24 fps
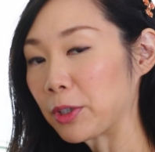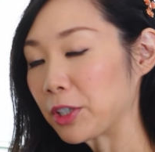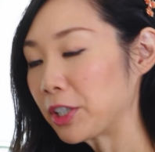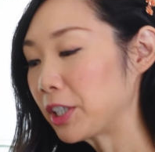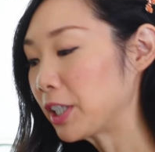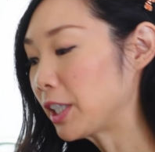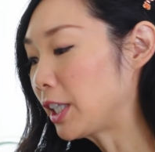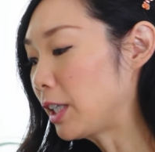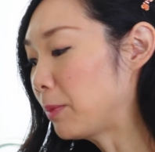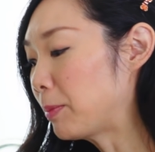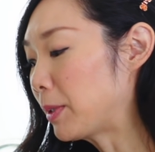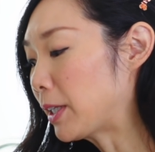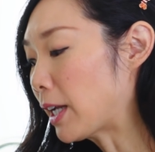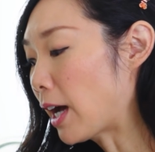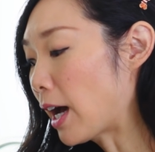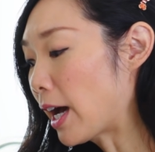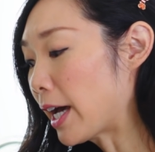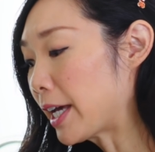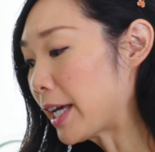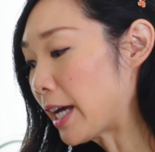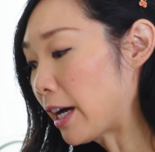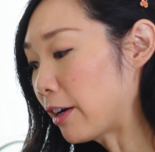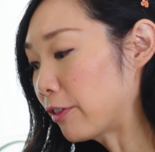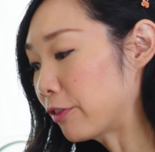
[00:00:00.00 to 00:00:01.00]
we're going to keep an
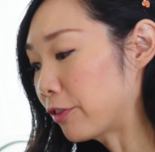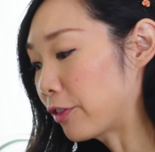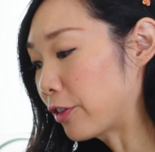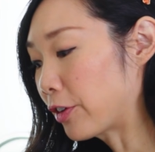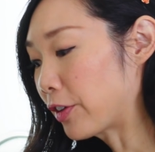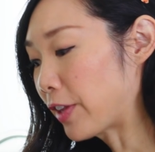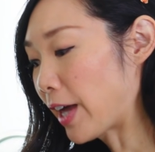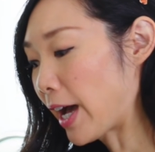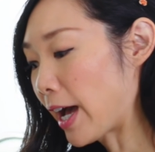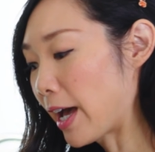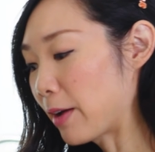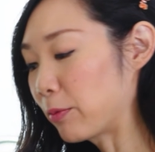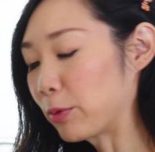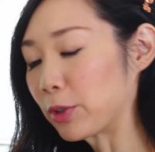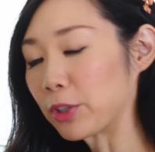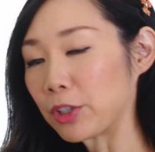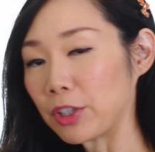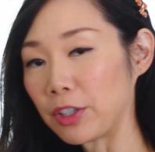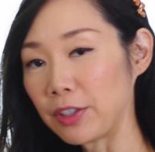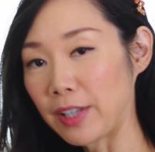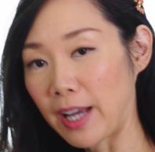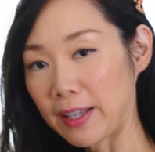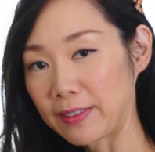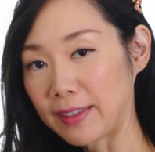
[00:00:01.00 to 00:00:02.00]
eye out for that, and we're
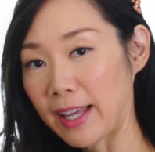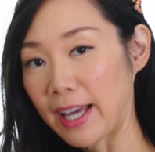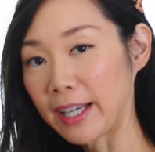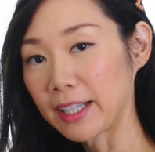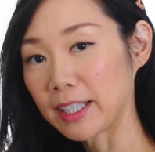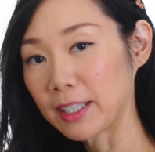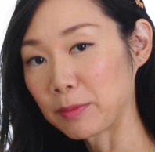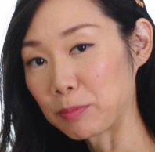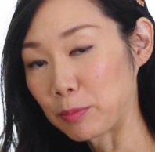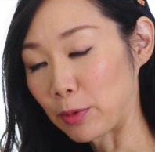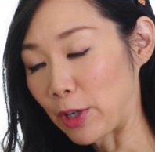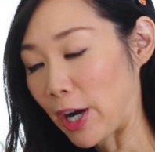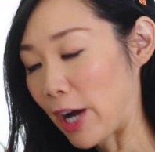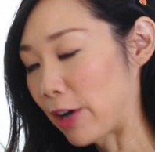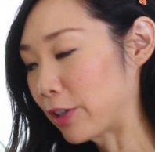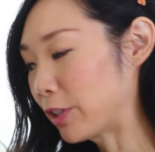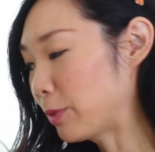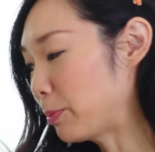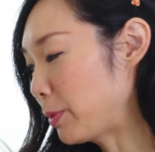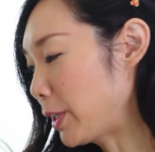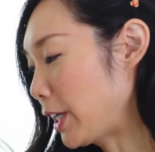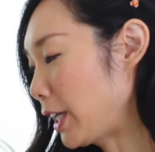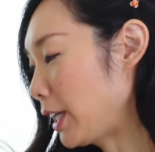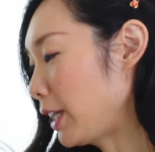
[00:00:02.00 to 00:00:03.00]
going to let that
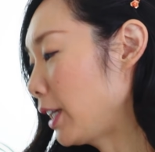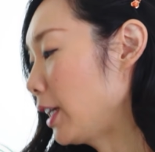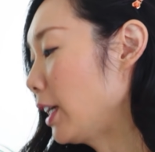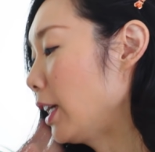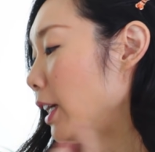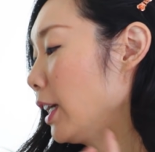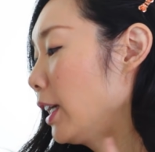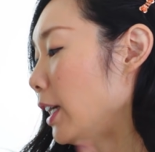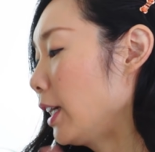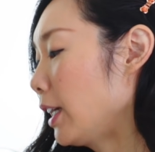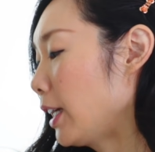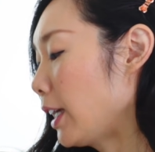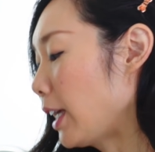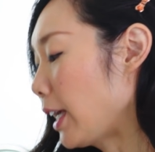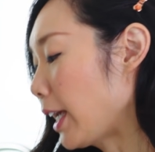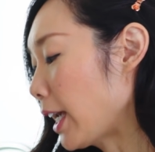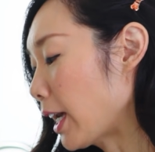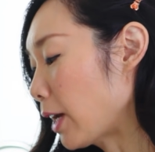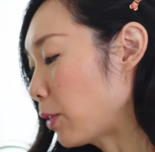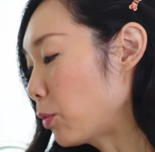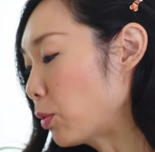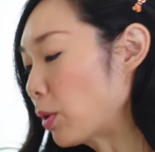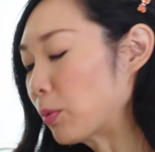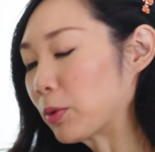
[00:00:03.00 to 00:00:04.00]
brown a bit.
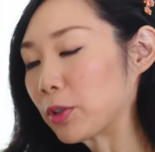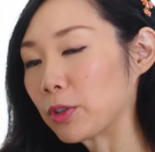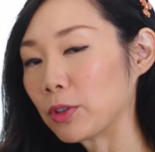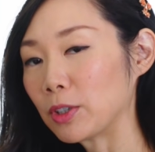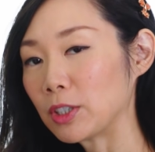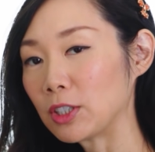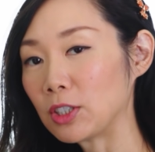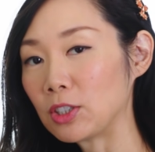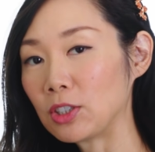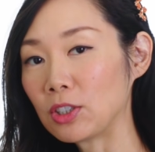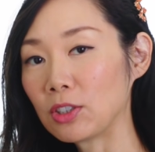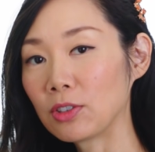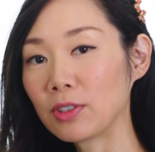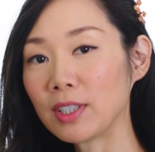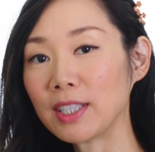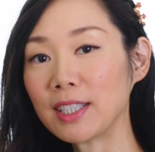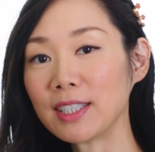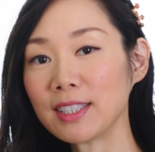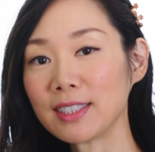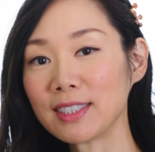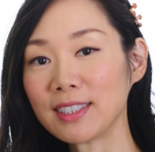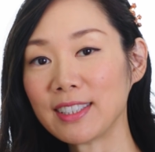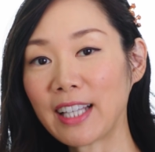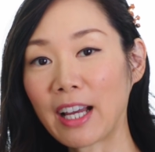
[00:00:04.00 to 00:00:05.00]
And what we're going to do
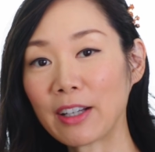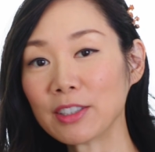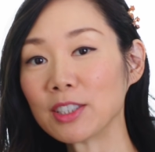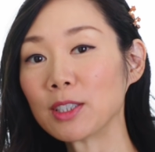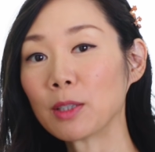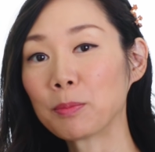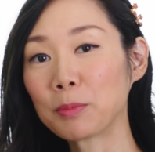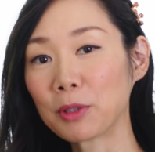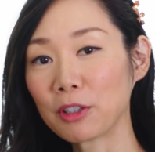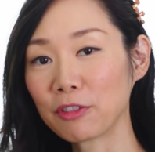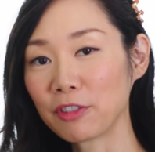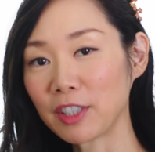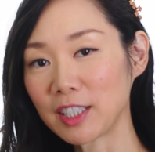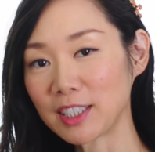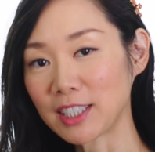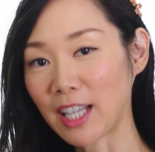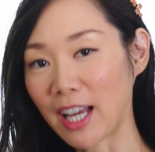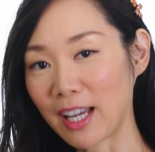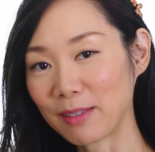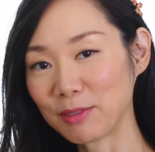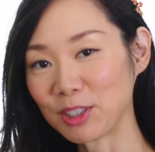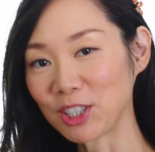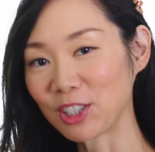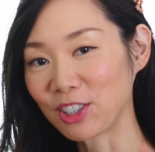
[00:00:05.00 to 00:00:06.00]
is now's the perfect
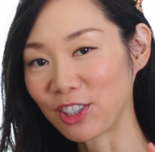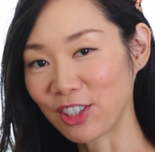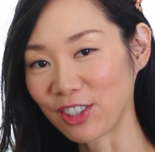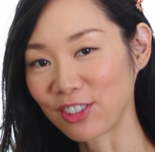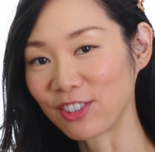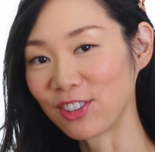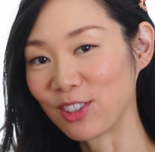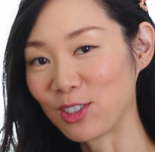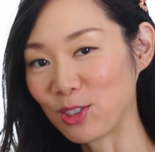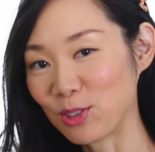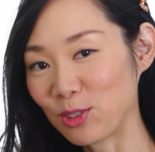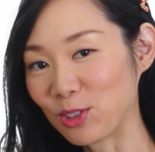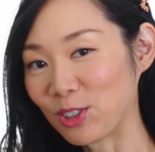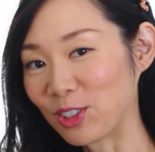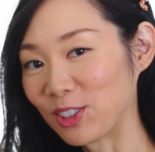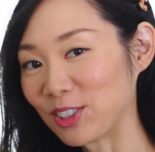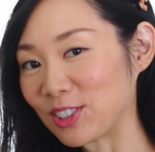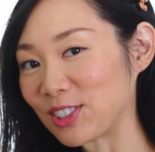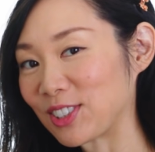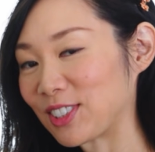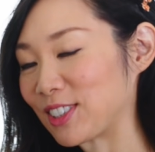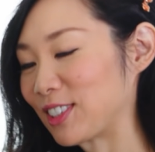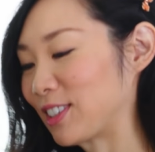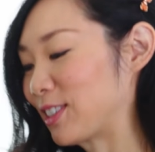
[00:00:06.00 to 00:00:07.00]
time to cook the
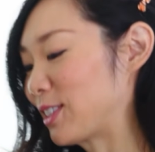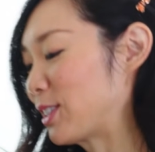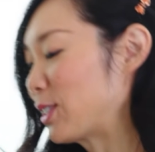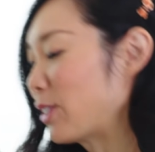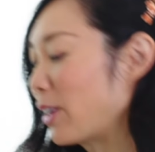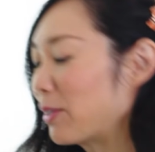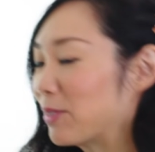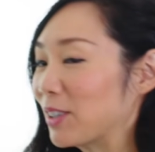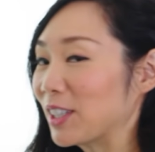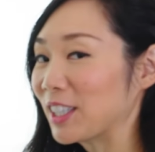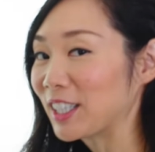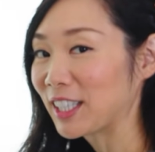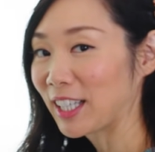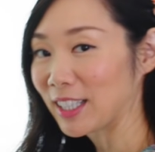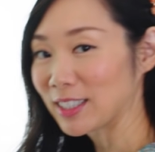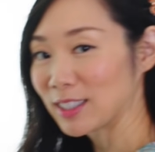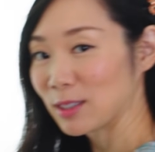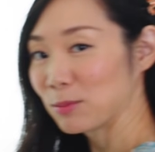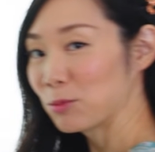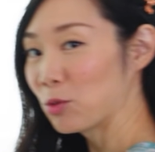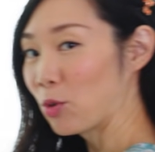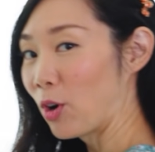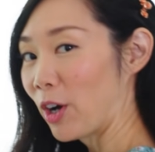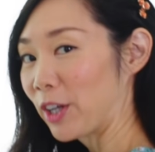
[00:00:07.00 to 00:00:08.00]
noodles. So I'm going to
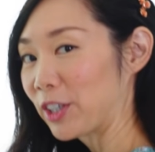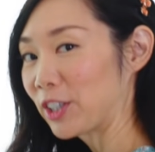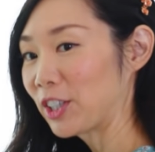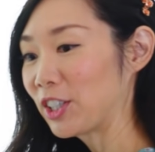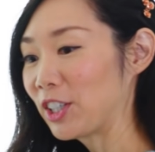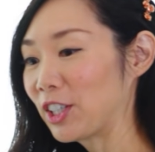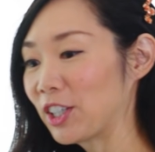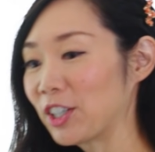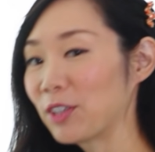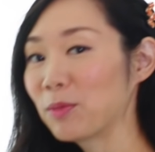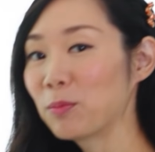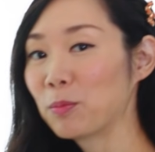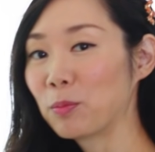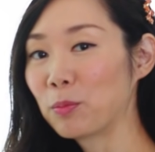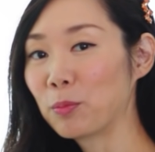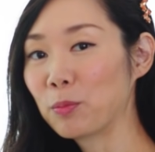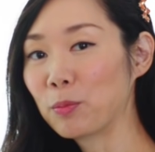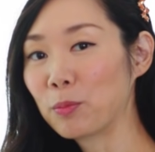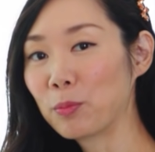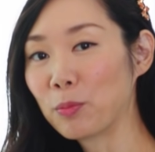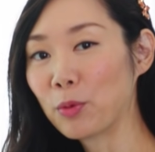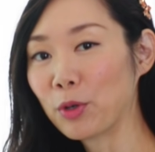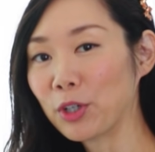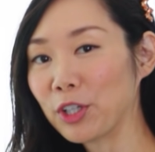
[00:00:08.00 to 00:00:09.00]
get some water here,
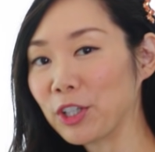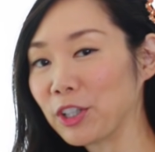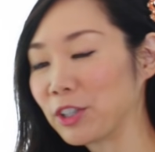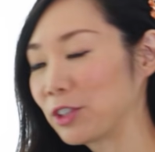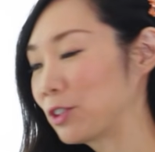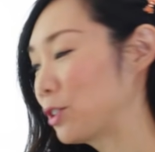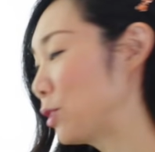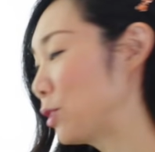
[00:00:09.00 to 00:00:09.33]
boil our